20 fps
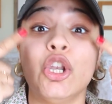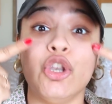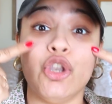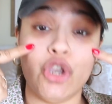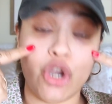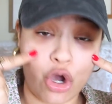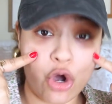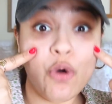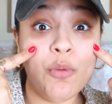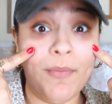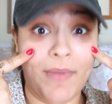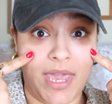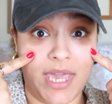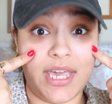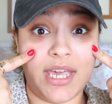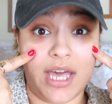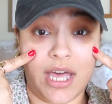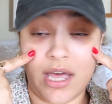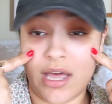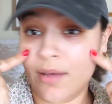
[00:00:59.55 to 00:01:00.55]
no
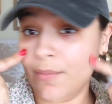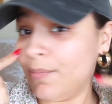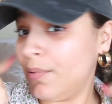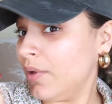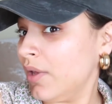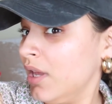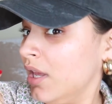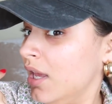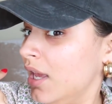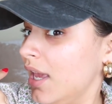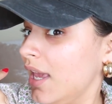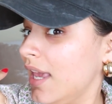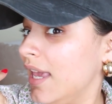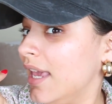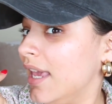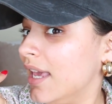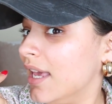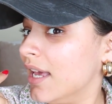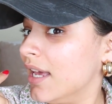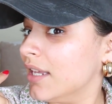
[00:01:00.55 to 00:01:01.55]
makeup,
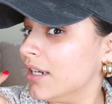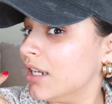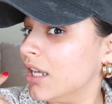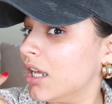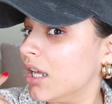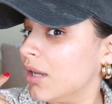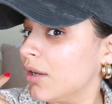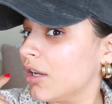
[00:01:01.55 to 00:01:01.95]
and